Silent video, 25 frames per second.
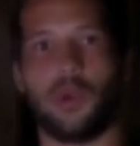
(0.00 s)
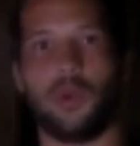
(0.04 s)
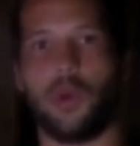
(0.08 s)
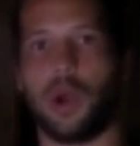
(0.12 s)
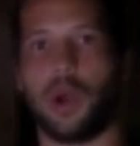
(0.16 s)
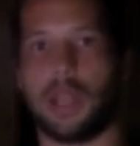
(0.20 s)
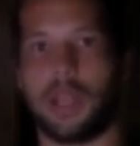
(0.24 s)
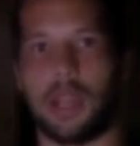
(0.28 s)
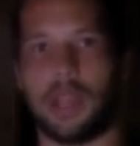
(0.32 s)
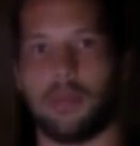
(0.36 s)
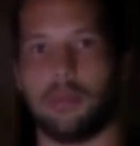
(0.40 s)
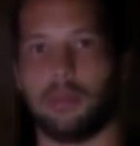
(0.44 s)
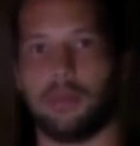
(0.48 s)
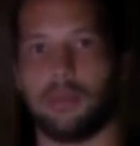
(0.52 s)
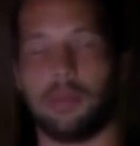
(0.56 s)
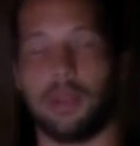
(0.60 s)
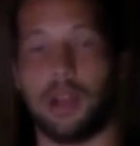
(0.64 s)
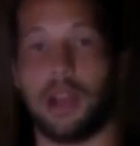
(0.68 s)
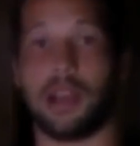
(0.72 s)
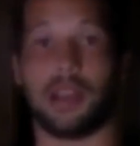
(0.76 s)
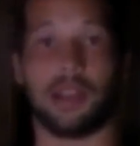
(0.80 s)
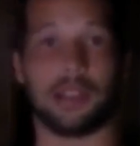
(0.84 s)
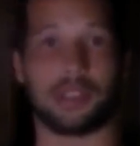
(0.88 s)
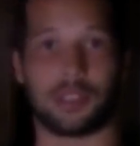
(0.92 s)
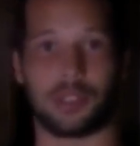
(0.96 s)
If you were to
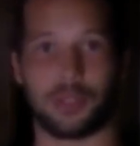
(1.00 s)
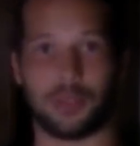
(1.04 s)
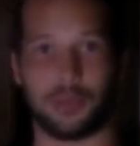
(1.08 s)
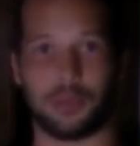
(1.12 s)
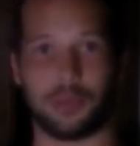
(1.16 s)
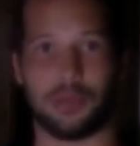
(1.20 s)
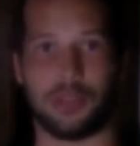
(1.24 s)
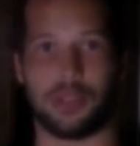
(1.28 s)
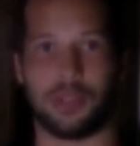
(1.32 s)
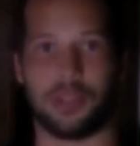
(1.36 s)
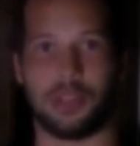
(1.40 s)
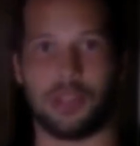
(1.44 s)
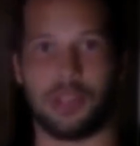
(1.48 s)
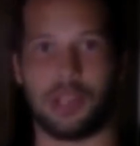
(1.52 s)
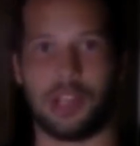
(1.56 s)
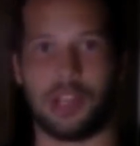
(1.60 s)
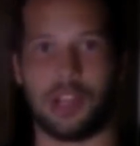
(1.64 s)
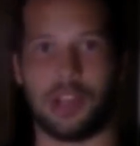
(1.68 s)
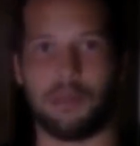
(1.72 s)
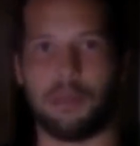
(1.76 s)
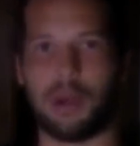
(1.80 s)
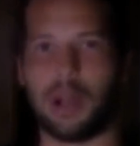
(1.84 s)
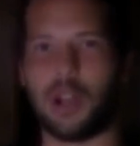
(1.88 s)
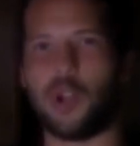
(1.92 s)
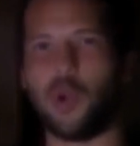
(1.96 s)
ask
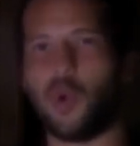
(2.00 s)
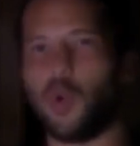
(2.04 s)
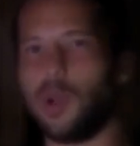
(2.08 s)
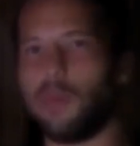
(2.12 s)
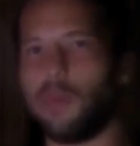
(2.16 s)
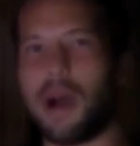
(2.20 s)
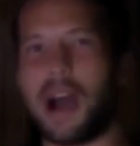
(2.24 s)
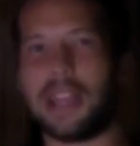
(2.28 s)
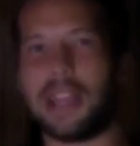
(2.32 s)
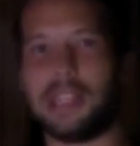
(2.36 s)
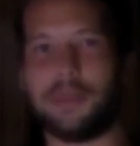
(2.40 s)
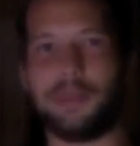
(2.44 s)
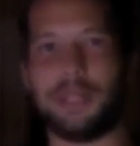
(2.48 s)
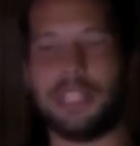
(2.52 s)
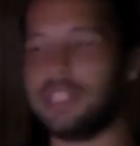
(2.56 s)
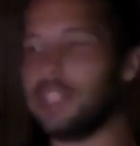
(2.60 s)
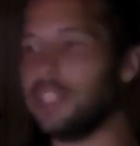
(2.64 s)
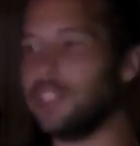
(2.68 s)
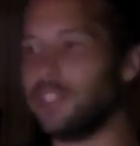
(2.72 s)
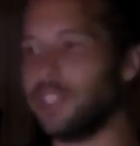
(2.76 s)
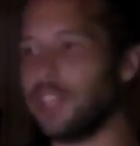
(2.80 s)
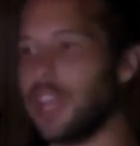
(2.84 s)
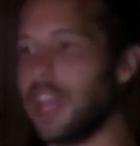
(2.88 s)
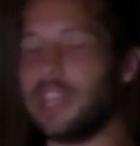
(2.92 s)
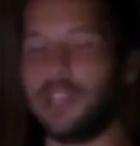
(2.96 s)
any
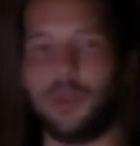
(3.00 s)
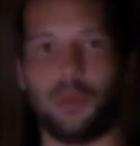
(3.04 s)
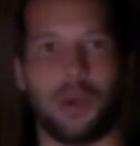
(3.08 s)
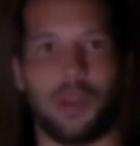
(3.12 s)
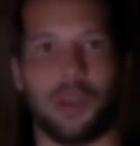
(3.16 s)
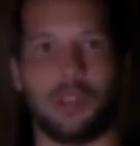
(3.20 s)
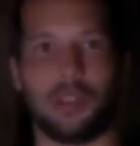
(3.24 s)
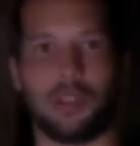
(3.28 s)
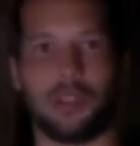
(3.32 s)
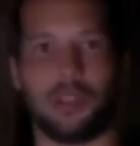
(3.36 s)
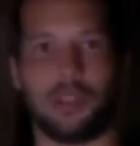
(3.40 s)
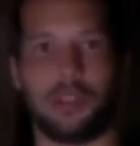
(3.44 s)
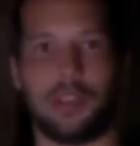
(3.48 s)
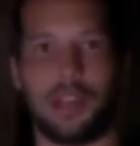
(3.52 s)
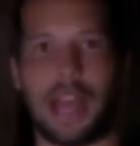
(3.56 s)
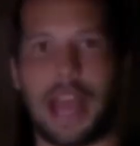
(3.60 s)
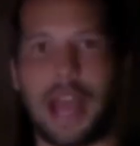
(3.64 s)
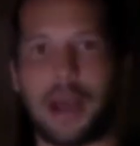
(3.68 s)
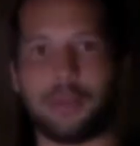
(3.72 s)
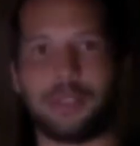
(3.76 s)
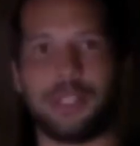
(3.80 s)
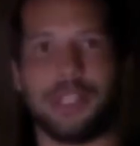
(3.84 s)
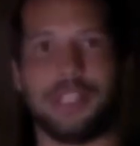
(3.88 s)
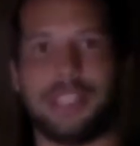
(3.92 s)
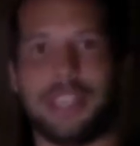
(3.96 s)
boy,
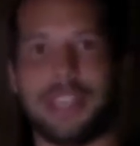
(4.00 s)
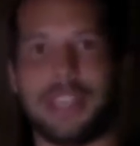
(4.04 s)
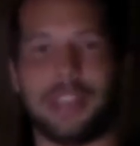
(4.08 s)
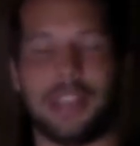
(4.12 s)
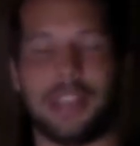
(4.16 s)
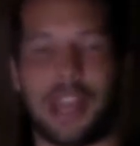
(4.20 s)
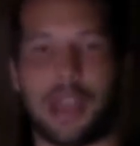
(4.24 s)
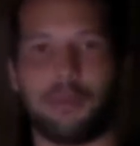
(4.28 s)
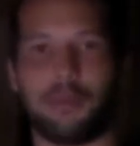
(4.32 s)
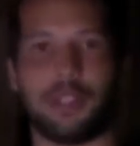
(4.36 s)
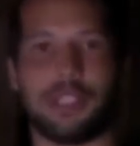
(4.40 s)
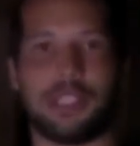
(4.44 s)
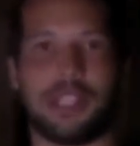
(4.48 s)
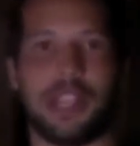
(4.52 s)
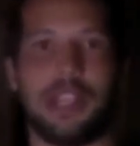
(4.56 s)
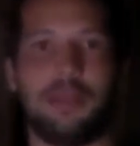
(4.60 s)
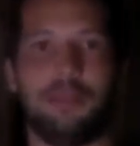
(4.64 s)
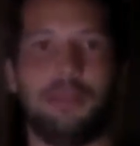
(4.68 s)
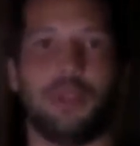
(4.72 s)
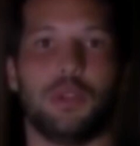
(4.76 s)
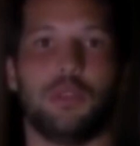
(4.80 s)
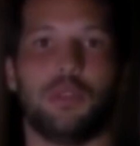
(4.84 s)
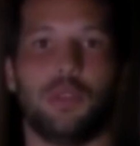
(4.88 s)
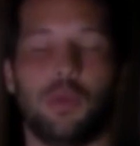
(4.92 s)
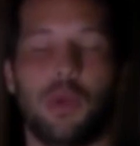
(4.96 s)
7 years old,
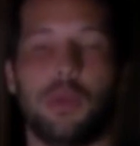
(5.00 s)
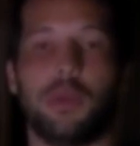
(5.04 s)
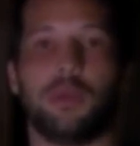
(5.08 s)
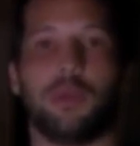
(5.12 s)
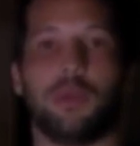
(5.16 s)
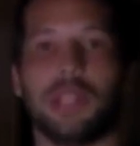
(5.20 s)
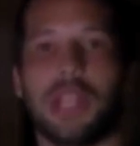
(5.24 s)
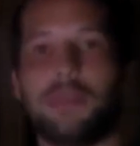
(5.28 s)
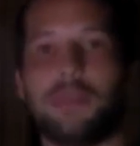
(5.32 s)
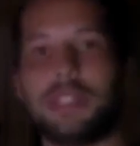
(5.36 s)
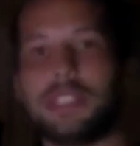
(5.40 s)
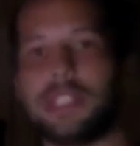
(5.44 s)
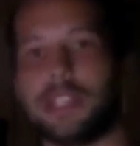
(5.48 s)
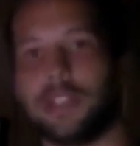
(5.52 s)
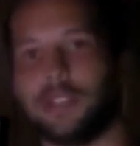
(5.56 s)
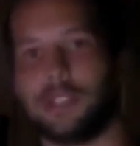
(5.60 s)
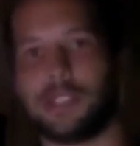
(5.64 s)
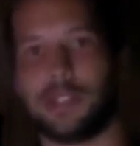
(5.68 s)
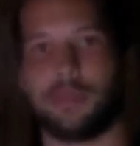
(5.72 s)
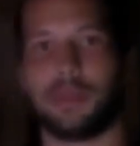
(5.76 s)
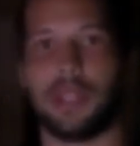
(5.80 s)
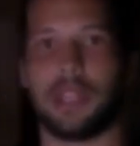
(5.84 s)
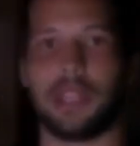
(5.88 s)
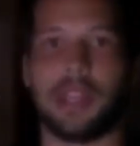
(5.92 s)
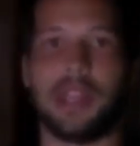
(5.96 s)
8 years old,
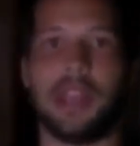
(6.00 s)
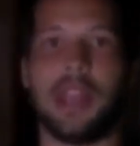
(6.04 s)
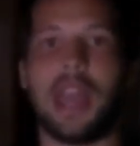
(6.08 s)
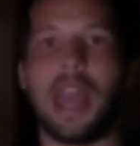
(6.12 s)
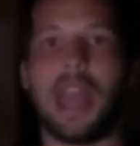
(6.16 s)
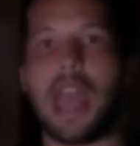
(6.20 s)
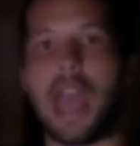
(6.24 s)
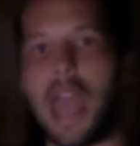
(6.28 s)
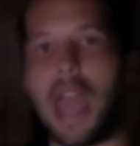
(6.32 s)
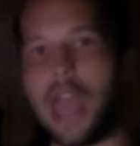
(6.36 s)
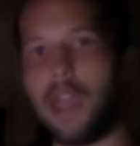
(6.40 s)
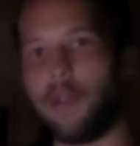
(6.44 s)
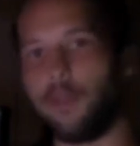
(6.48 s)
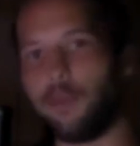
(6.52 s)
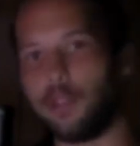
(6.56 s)
9 years old,